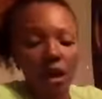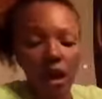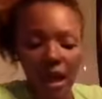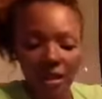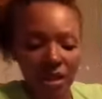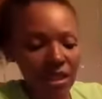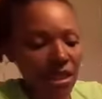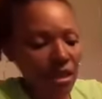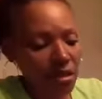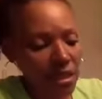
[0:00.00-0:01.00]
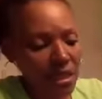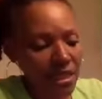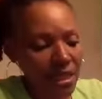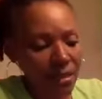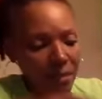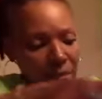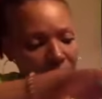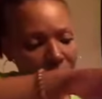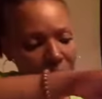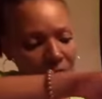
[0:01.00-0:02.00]
I just did a little snip
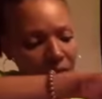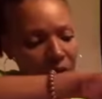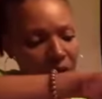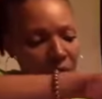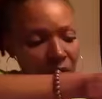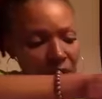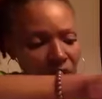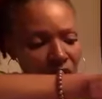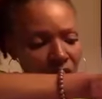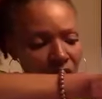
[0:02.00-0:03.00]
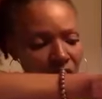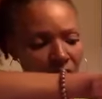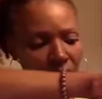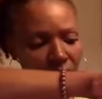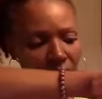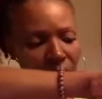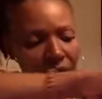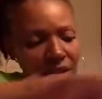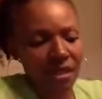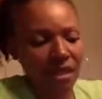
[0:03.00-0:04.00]
for that red shirt.
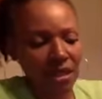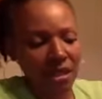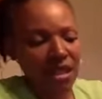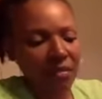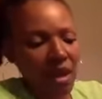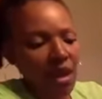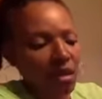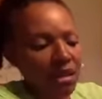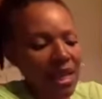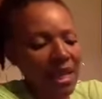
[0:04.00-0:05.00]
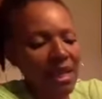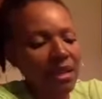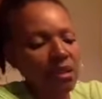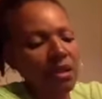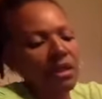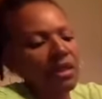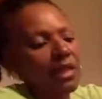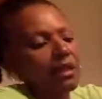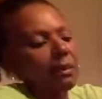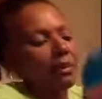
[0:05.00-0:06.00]
I just did a small, tiny little
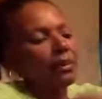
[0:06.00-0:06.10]
snip